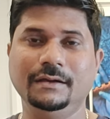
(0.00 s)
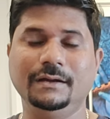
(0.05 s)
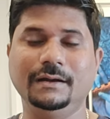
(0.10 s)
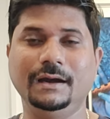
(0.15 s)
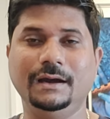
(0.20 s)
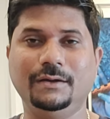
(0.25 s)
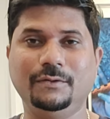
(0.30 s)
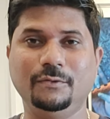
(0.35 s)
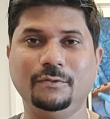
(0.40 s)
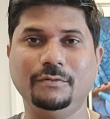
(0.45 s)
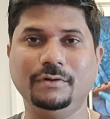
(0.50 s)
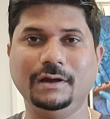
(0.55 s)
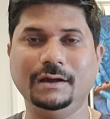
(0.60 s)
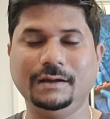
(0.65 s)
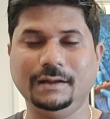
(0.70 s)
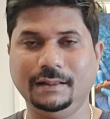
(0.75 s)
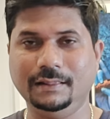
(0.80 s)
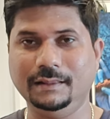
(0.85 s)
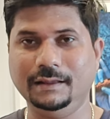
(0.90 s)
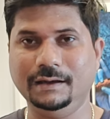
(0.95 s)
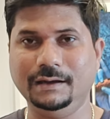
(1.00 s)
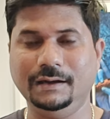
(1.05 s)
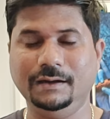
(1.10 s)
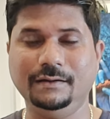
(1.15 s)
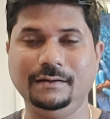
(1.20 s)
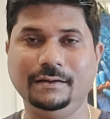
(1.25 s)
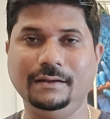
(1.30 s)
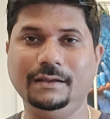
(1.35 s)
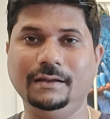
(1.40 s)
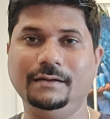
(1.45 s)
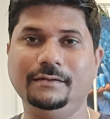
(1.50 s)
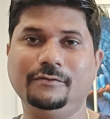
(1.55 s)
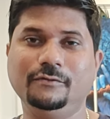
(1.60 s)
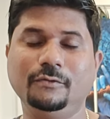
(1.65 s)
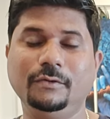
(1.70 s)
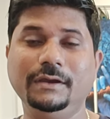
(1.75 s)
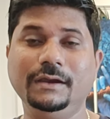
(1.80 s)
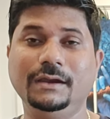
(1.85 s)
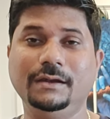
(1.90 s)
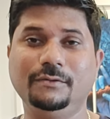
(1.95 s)
retrograde and then it's
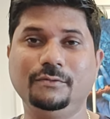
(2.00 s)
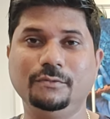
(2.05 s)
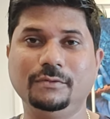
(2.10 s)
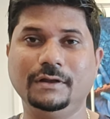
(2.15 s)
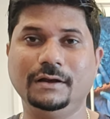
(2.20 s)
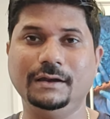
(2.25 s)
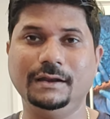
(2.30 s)
going into the